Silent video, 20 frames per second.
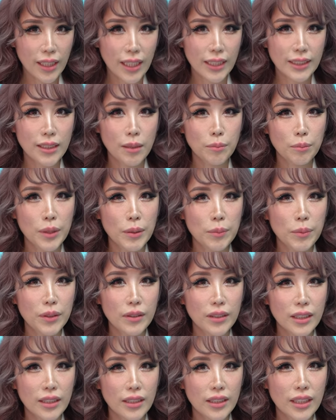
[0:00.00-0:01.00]
like some people
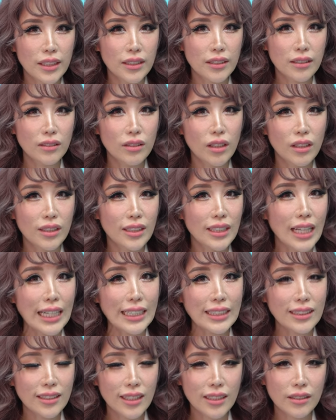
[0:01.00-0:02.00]
think it's not a
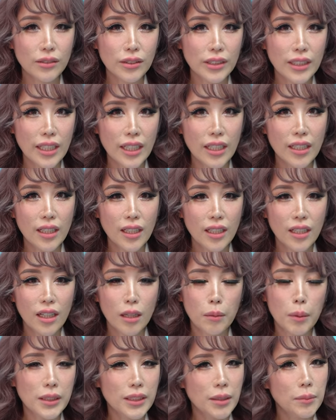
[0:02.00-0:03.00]
nice thing to say
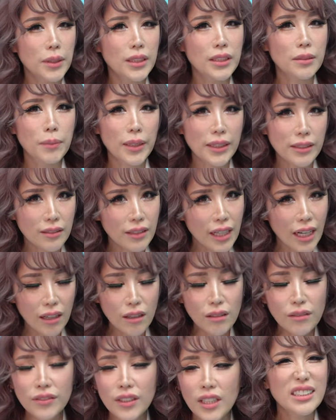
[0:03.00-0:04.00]
about somebody's mental
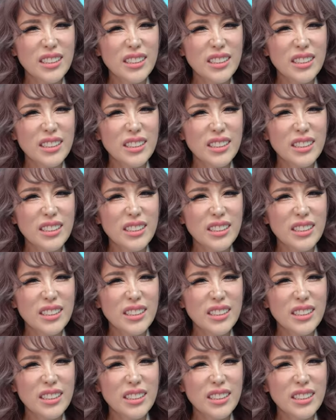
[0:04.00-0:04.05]
health.